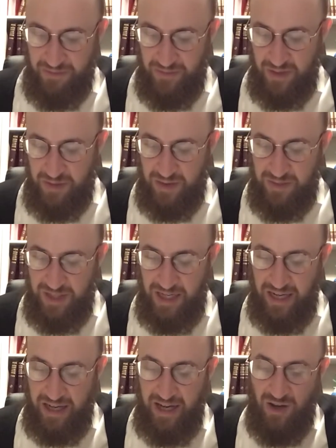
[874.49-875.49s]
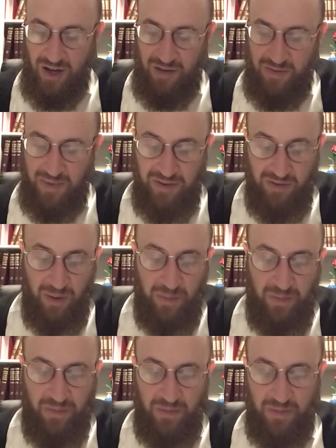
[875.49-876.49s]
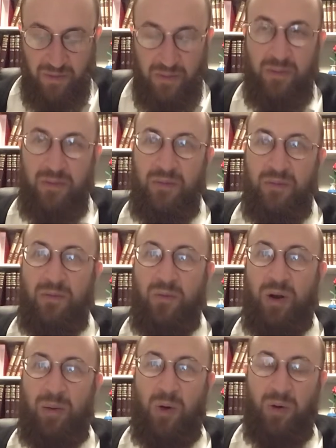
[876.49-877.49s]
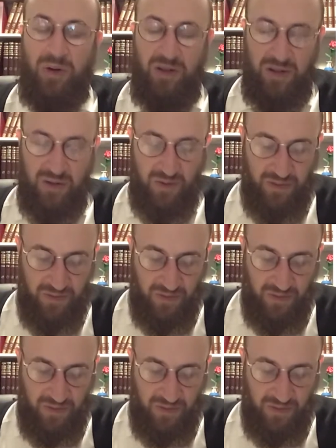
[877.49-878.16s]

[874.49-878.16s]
Hashem said, I can't hide from Avram what I'm going to do.